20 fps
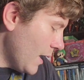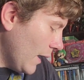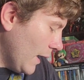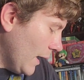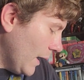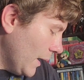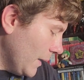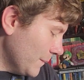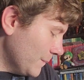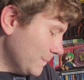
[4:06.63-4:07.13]

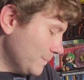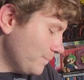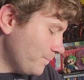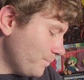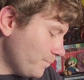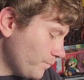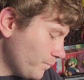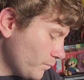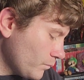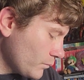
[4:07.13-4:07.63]

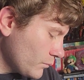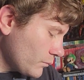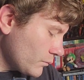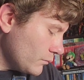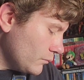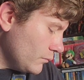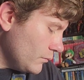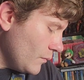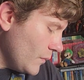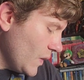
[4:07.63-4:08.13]

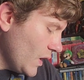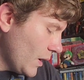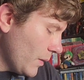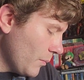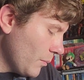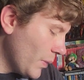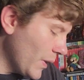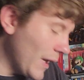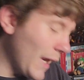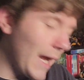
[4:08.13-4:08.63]

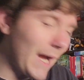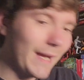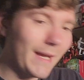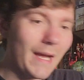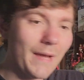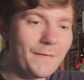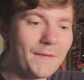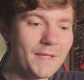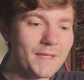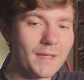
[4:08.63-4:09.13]
But I
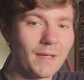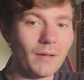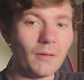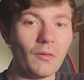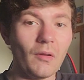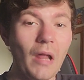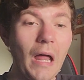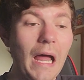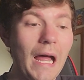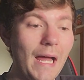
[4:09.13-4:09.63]
got these in a
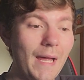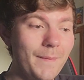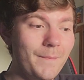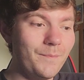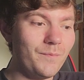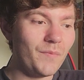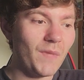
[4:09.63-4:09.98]
lot,